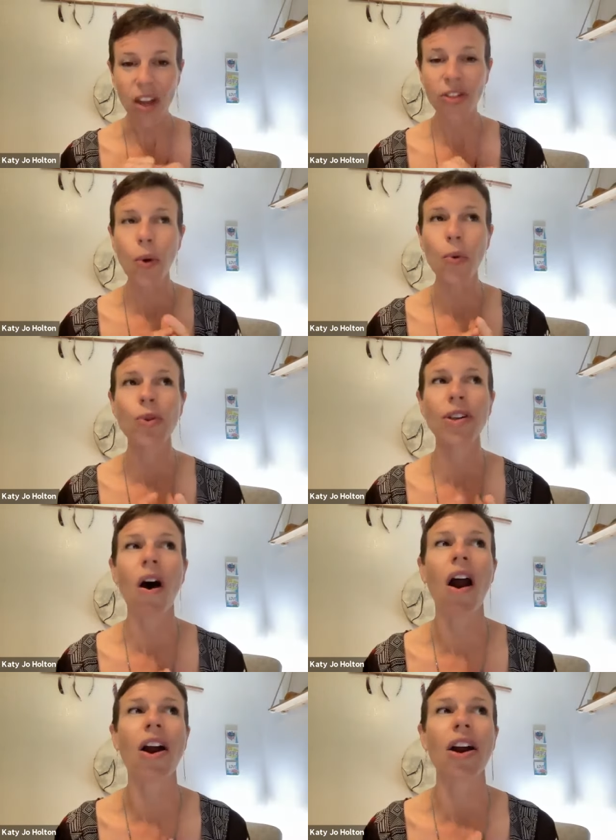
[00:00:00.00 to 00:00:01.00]
those
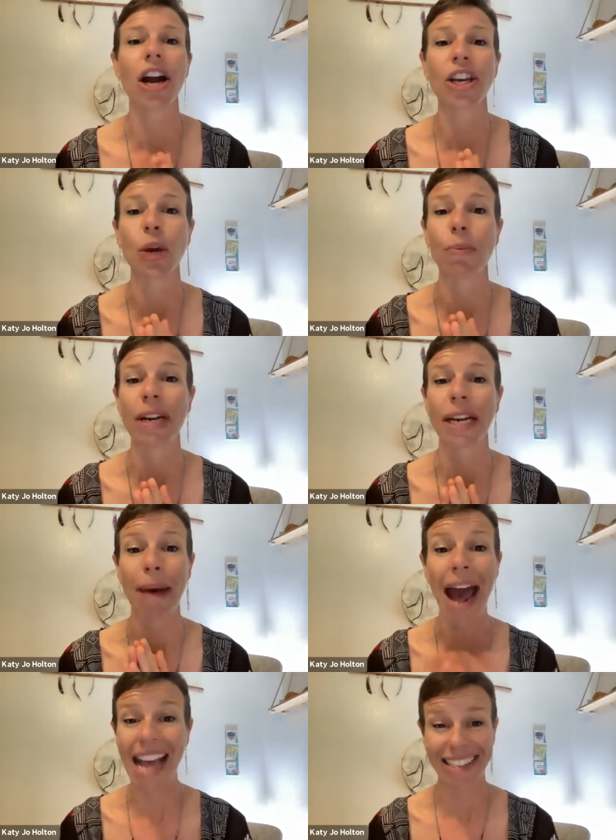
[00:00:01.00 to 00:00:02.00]
are a human
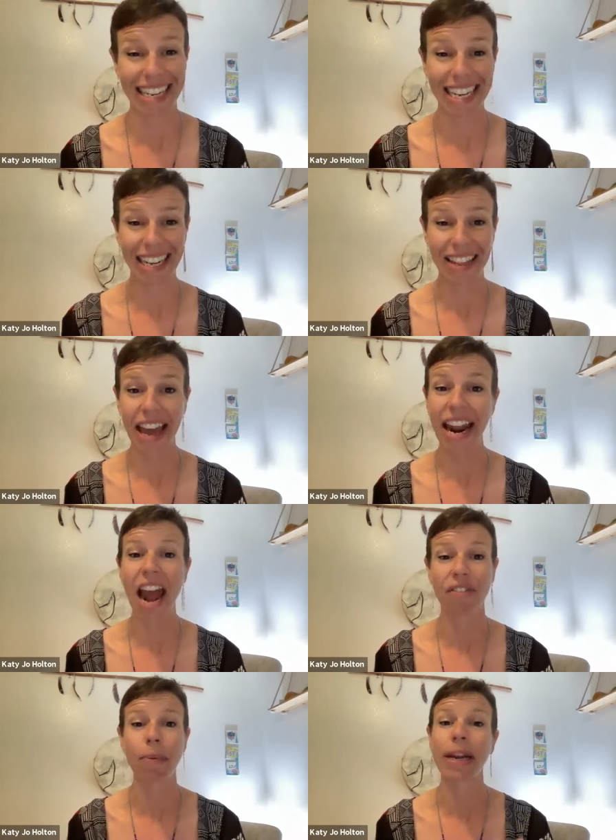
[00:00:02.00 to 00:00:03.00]
capacity that
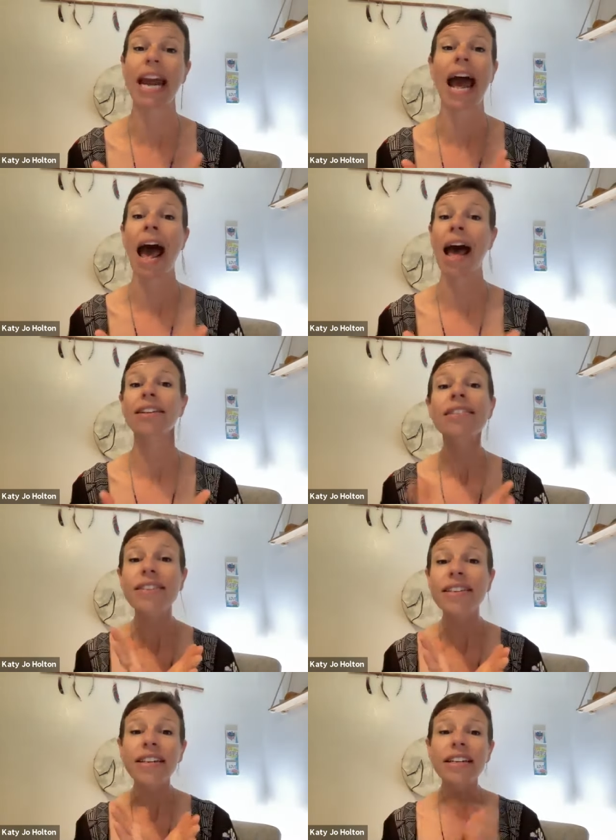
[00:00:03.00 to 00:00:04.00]
everybody has.